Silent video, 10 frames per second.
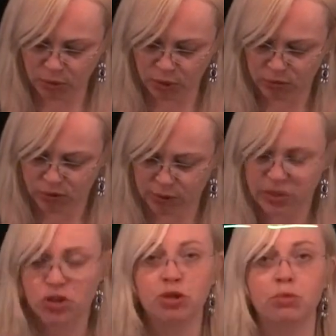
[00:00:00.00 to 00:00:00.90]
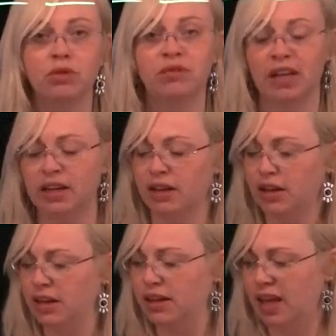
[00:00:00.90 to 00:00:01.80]
removed from the supravena
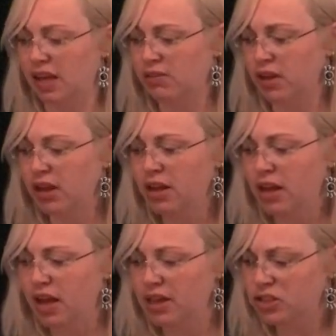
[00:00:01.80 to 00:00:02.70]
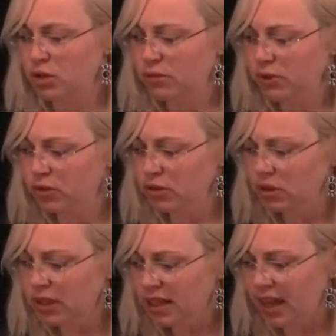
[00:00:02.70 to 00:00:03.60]
cava. And so if you're
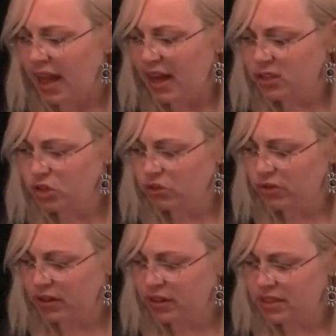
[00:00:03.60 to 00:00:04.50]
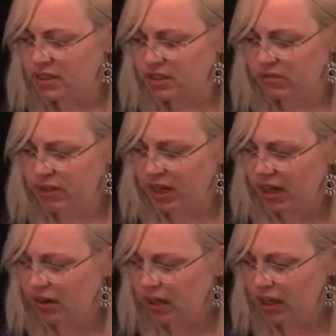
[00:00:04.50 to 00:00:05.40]
looking at your various different
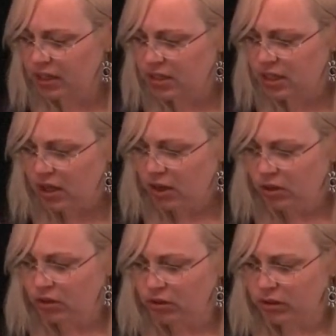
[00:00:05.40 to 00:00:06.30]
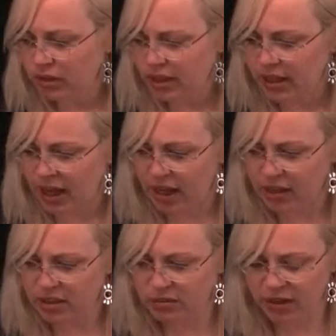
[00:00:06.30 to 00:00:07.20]
areas, you're looking at
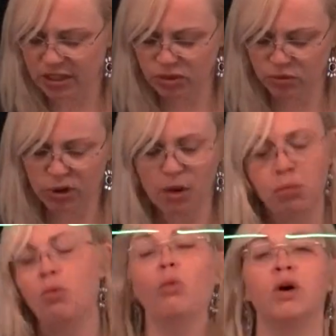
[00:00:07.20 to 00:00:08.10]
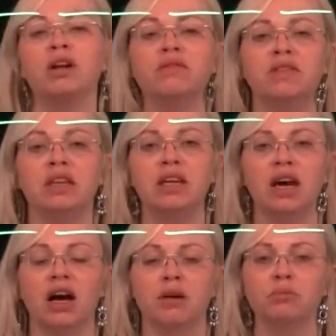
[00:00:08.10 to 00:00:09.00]
a device from one of
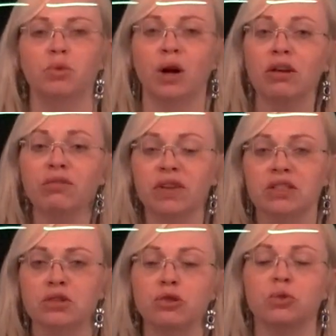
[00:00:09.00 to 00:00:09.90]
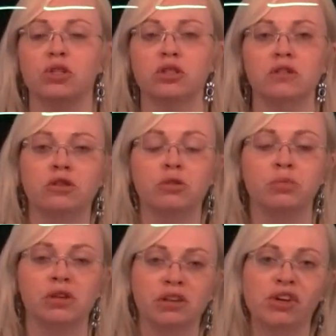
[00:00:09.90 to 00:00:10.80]
the greater vessels, which is the
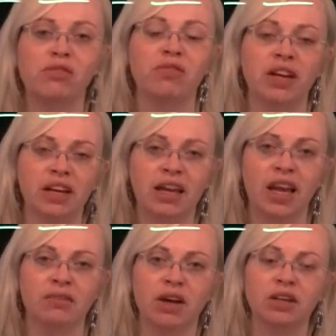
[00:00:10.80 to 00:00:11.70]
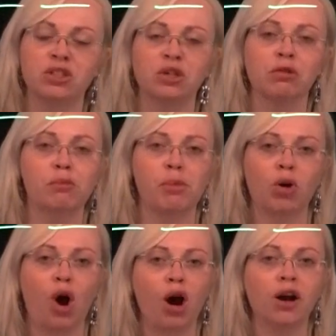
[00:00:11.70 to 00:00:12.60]
superior vena cava, so you remember
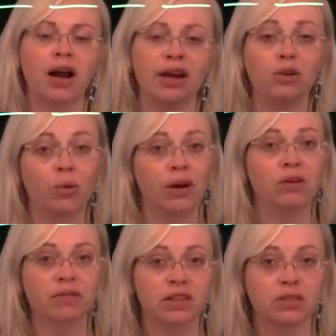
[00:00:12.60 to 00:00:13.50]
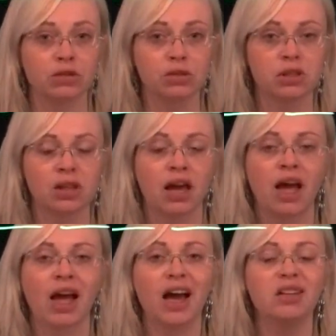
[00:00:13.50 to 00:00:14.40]
heart and greater vessels,
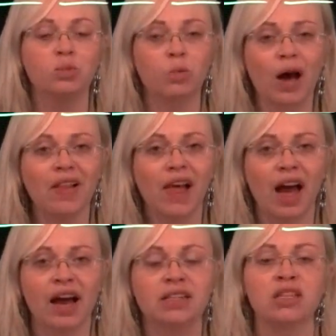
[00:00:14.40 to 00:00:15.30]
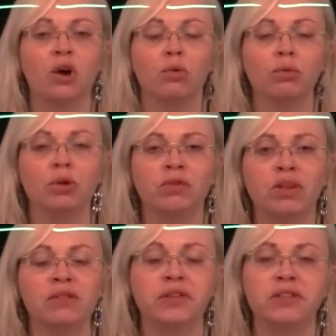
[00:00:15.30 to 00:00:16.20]
as well as removal
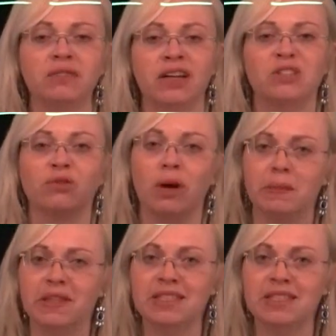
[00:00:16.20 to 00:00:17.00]
of a device from the